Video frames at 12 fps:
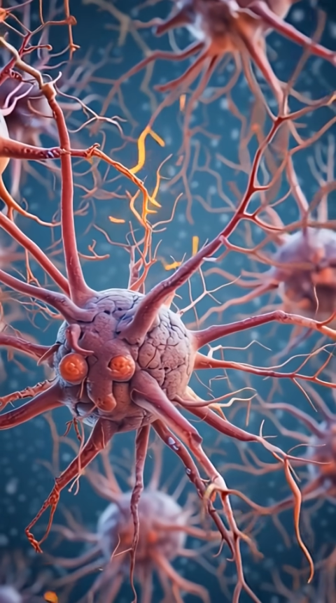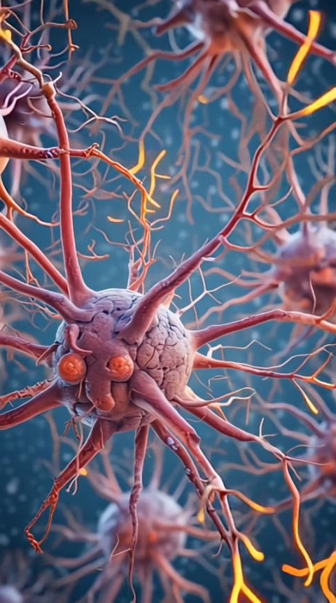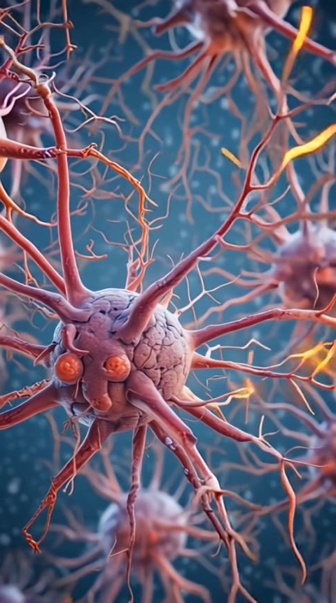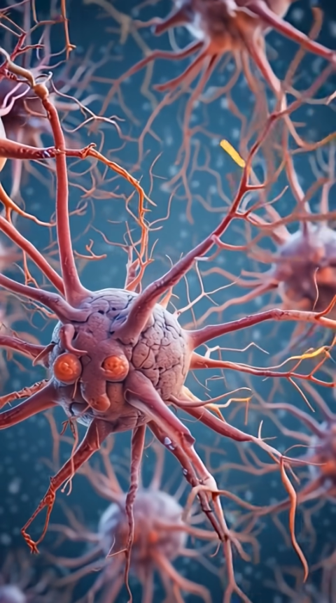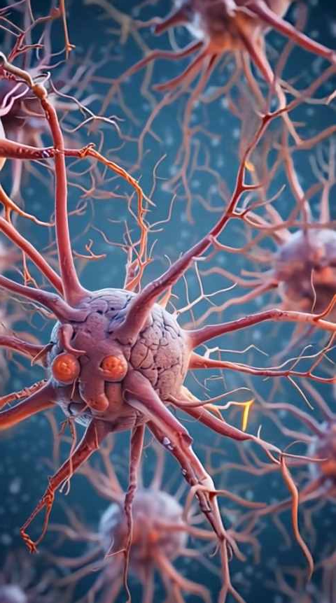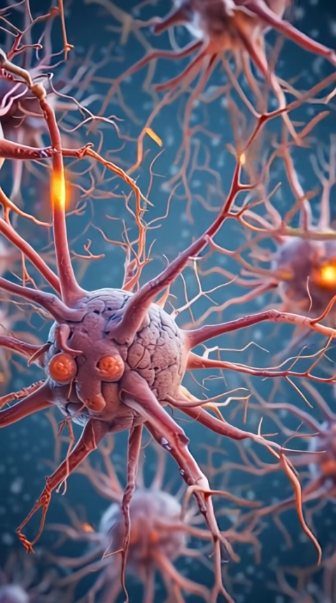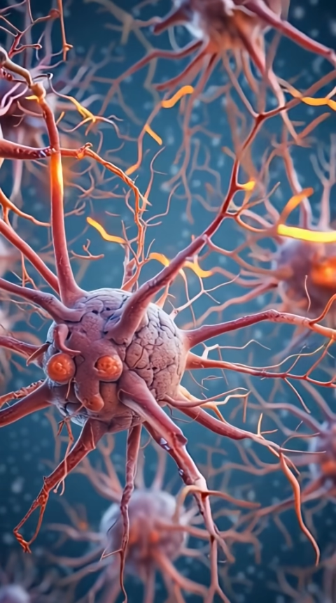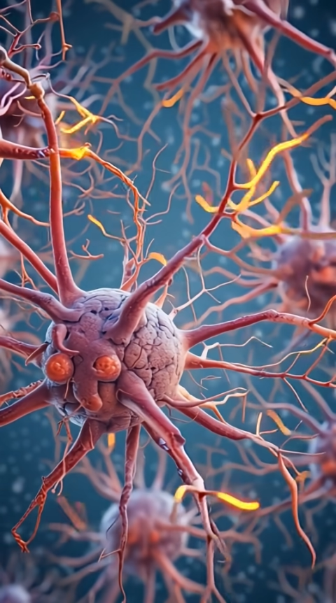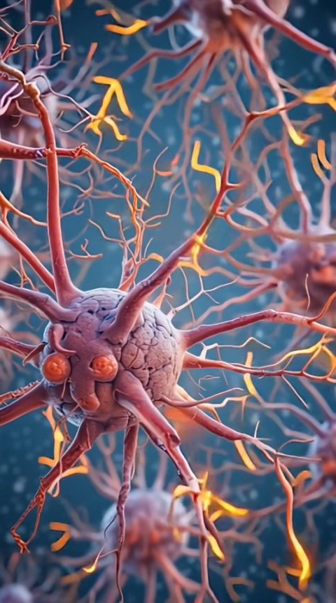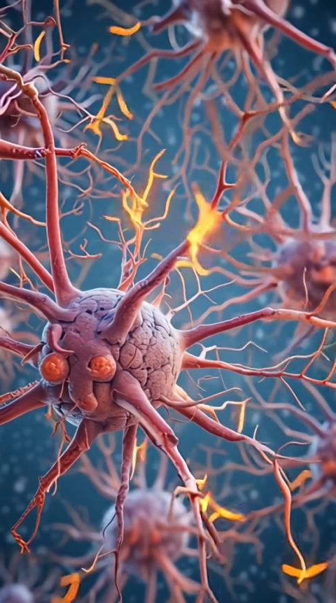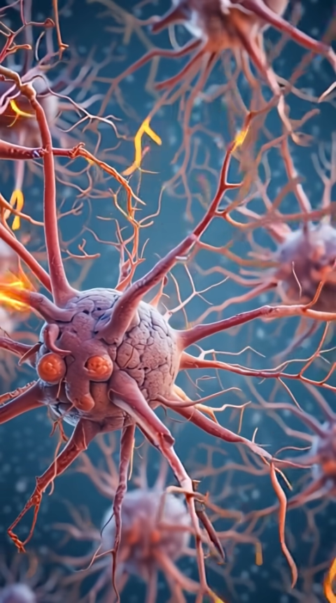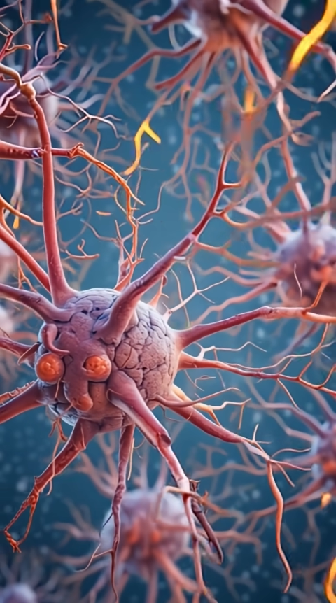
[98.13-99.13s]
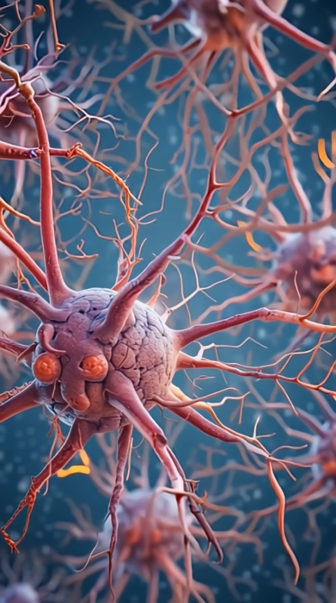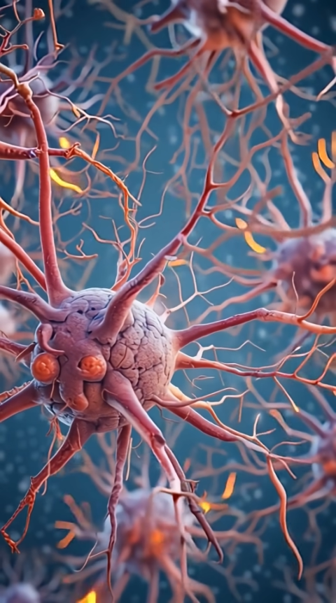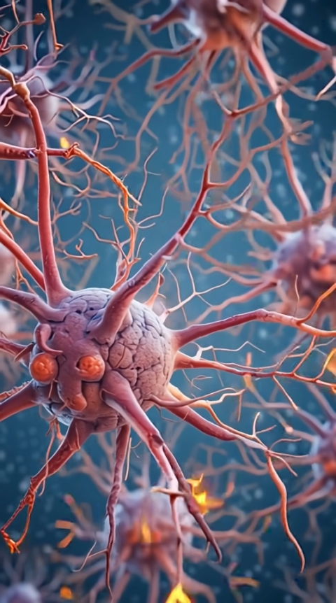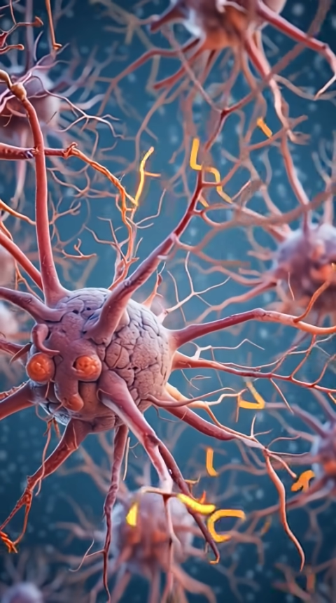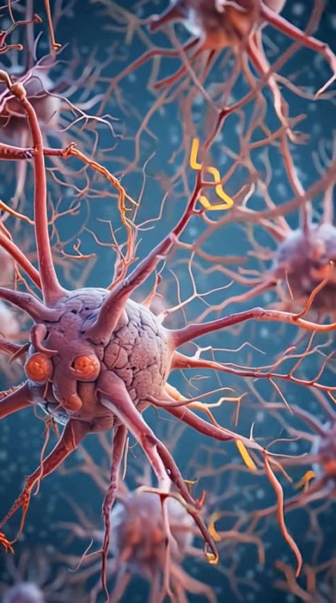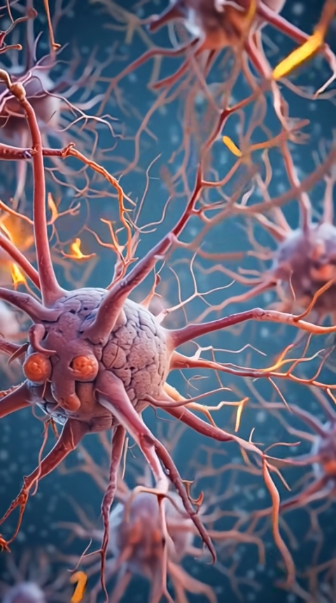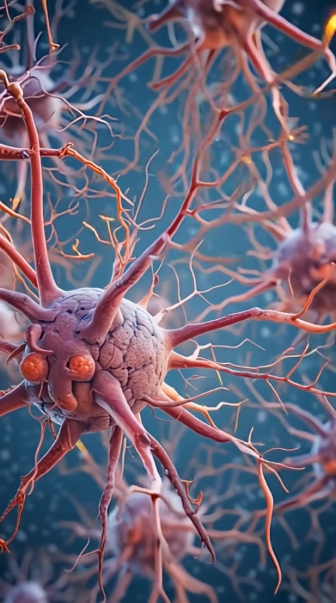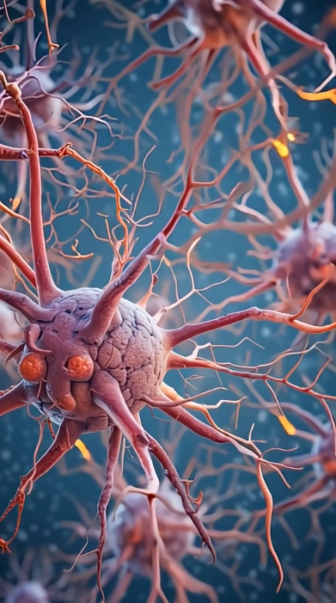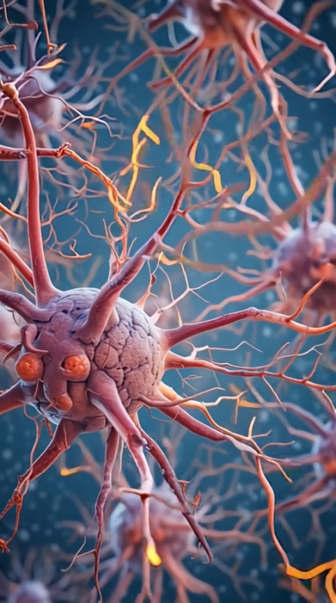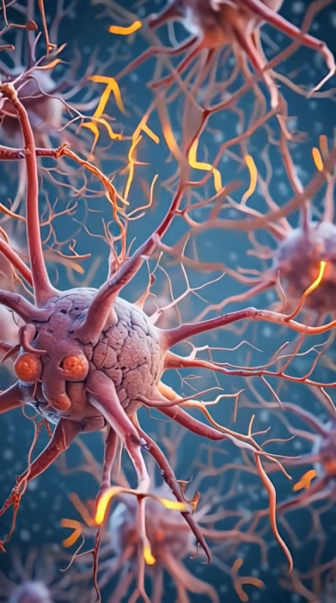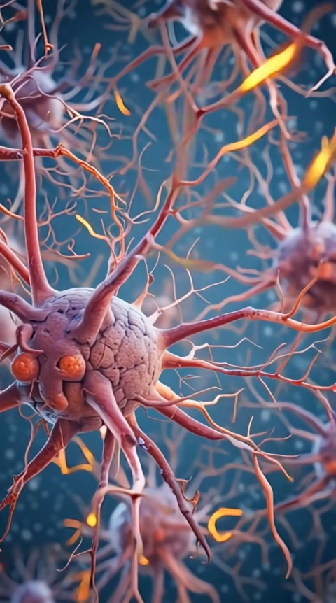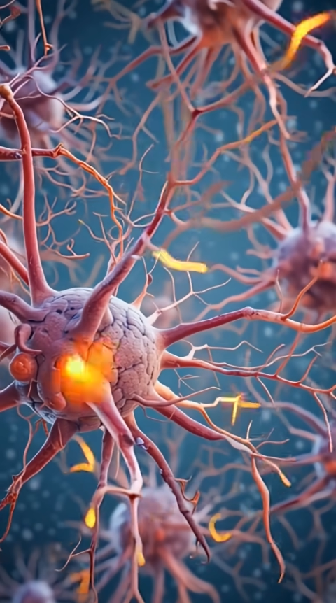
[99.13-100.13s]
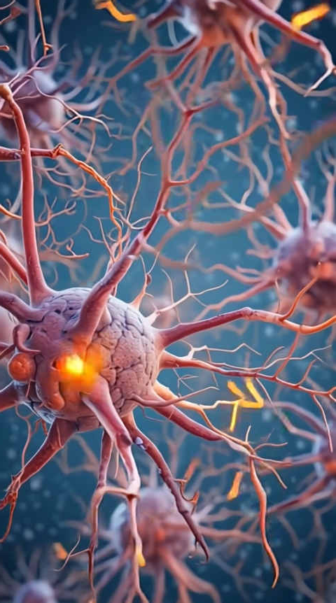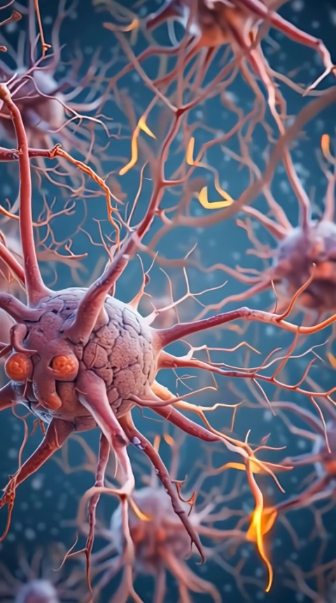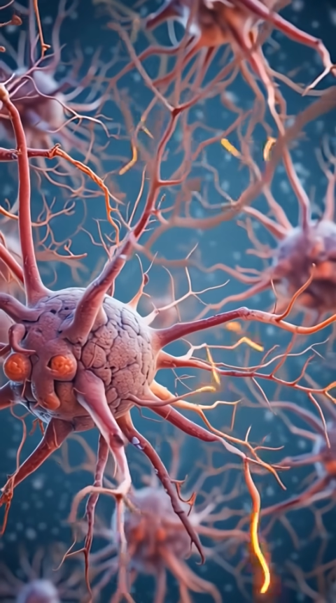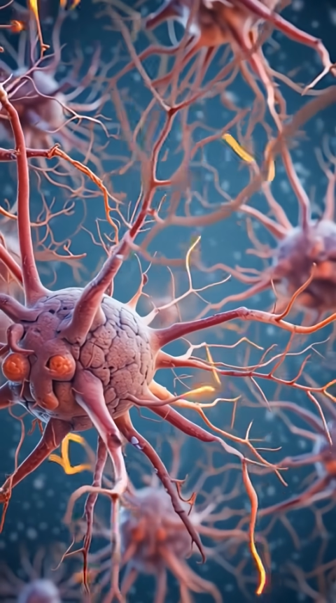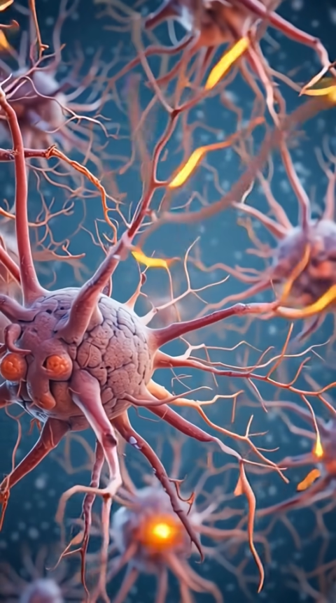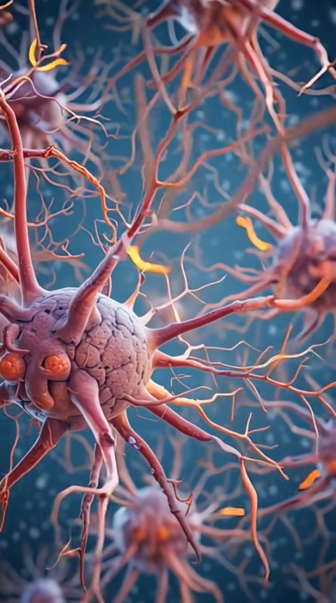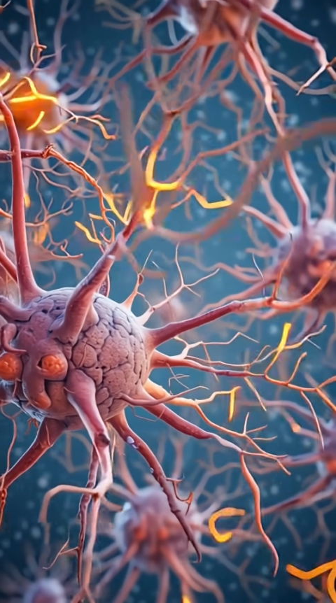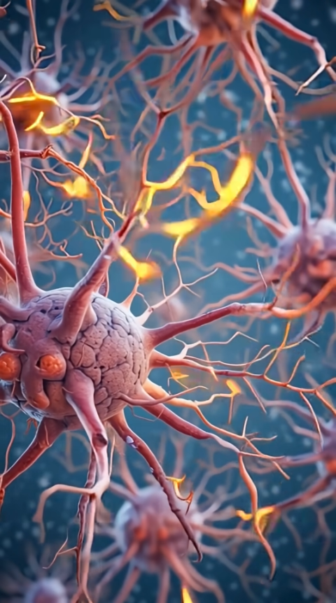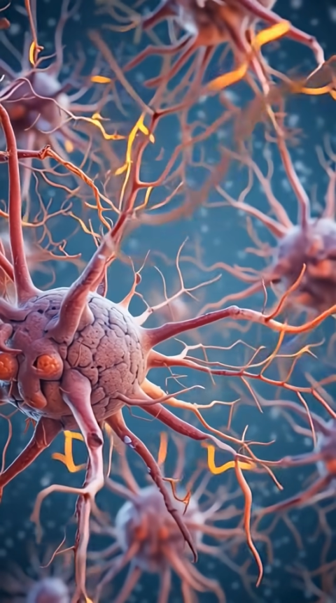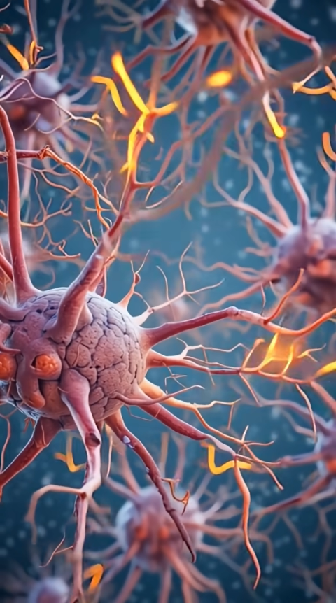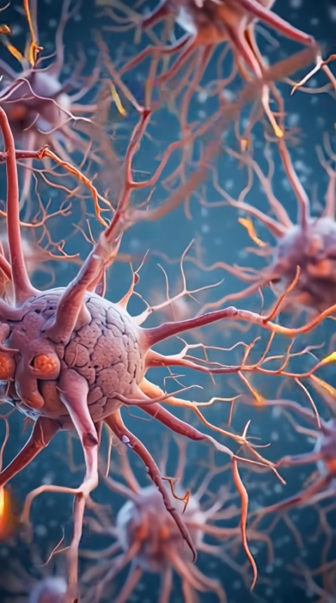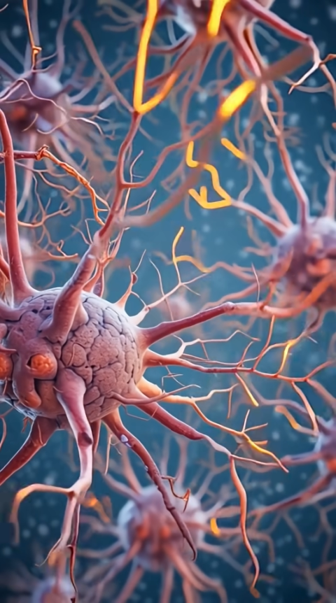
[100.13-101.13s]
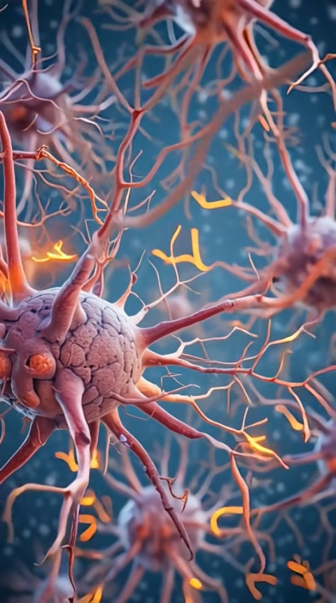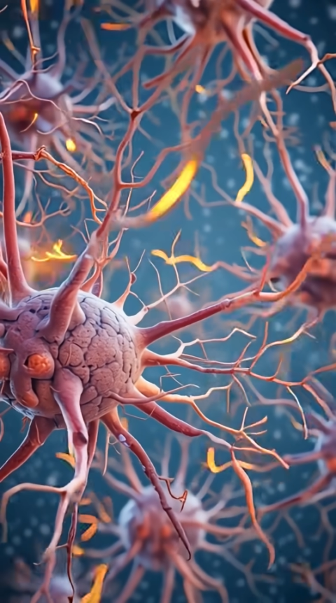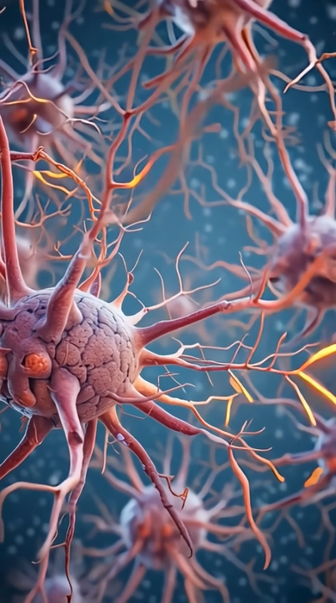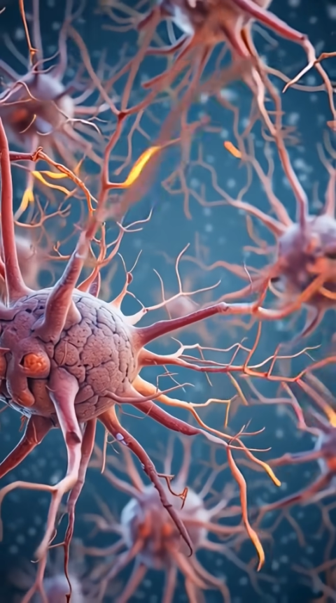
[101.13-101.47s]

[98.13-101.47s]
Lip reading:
No face is visible, so there are no lips to read.